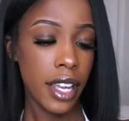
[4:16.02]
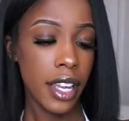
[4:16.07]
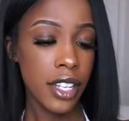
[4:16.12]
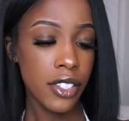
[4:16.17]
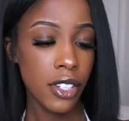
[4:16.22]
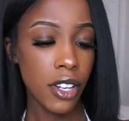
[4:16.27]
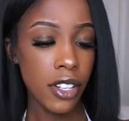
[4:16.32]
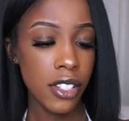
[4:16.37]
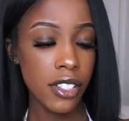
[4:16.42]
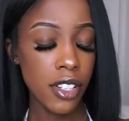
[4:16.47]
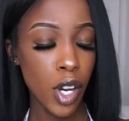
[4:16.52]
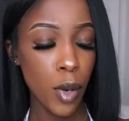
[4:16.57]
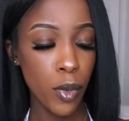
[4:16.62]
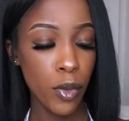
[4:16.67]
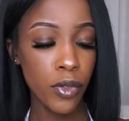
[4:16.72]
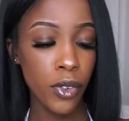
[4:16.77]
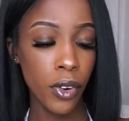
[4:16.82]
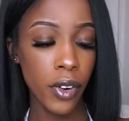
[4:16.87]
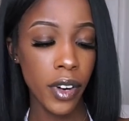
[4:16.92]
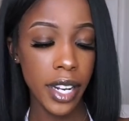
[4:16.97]
as y'all saw
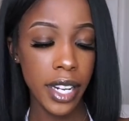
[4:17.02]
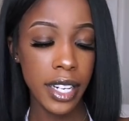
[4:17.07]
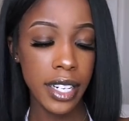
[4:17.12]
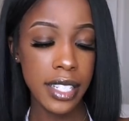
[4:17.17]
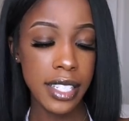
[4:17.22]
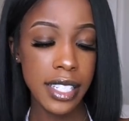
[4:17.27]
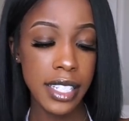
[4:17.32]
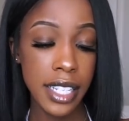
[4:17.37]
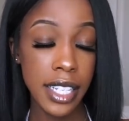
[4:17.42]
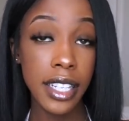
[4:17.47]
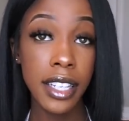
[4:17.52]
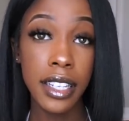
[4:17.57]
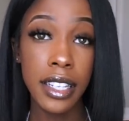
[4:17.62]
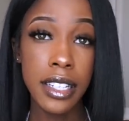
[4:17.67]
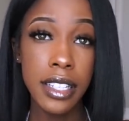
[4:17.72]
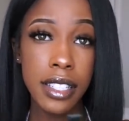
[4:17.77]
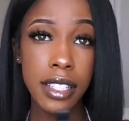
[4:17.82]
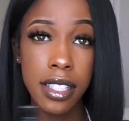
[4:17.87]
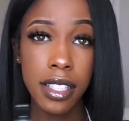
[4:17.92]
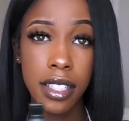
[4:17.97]
before, it
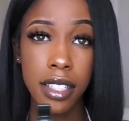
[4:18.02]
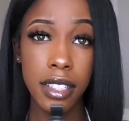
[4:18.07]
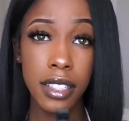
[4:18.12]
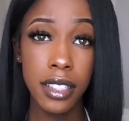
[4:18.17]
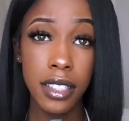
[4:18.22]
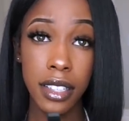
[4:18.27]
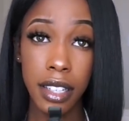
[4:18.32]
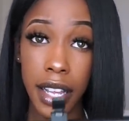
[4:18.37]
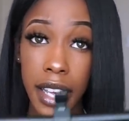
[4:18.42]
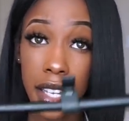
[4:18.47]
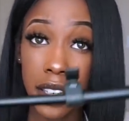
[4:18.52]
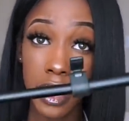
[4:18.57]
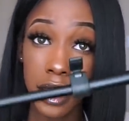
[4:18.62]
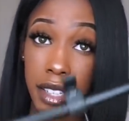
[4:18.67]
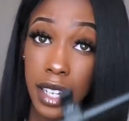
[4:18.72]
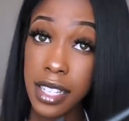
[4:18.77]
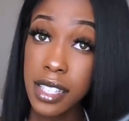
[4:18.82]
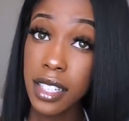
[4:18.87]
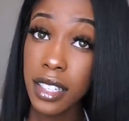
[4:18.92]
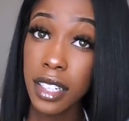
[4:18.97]
extends. Like,
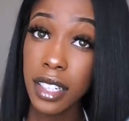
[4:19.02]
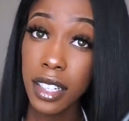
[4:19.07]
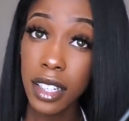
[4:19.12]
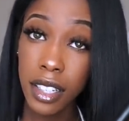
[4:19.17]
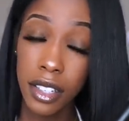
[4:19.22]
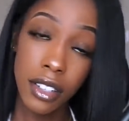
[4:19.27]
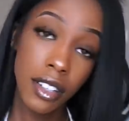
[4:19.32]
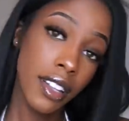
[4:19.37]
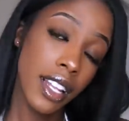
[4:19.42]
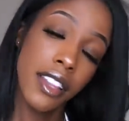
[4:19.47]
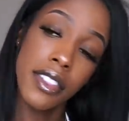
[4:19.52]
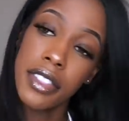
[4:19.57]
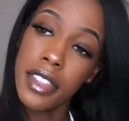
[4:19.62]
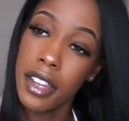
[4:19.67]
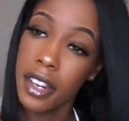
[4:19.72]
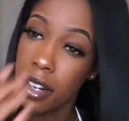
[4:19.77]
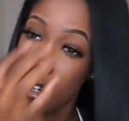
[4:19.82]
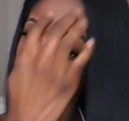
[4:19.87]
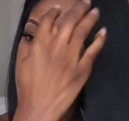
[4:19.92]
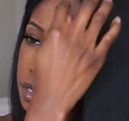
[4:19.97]
that's a good little length
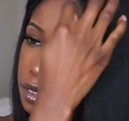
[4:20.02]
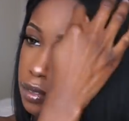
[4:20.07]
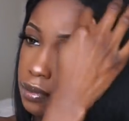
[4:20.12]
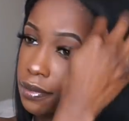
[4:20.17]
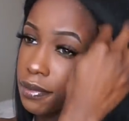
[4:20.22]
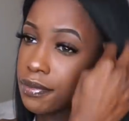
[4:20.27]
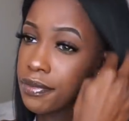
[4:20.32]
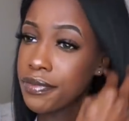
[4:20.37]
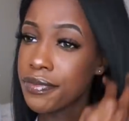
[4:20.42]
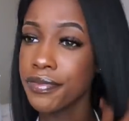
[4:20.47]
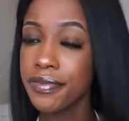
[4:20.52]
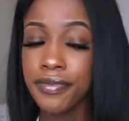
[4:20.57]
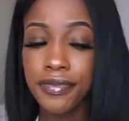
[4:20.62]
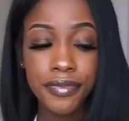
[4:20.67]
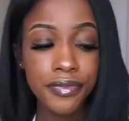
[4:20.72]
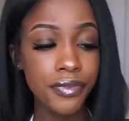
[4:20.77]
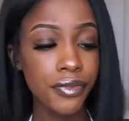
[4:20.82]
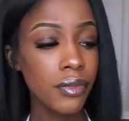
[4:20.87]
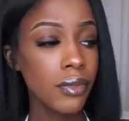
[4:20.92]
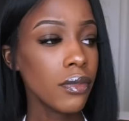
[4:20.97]
there.
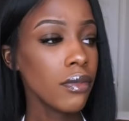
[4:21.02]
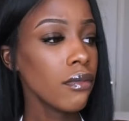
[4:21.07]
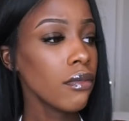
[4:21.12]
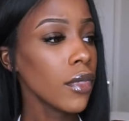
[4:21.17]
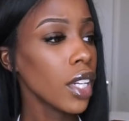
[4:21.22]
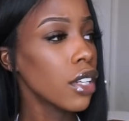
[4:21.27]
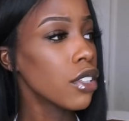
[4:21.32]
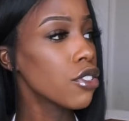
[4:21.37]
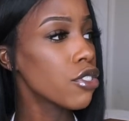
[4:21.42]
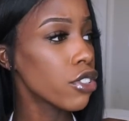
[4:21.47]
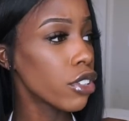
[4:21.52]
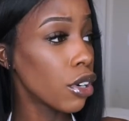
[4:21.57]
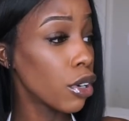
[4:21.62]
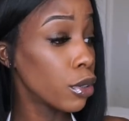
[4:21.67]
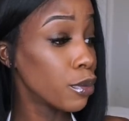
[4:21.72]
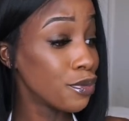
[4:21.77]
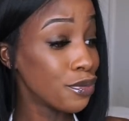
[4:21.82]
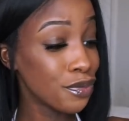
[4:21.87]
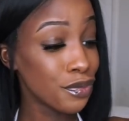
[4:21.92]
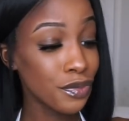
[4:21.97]

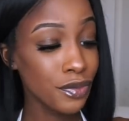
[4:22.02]
So,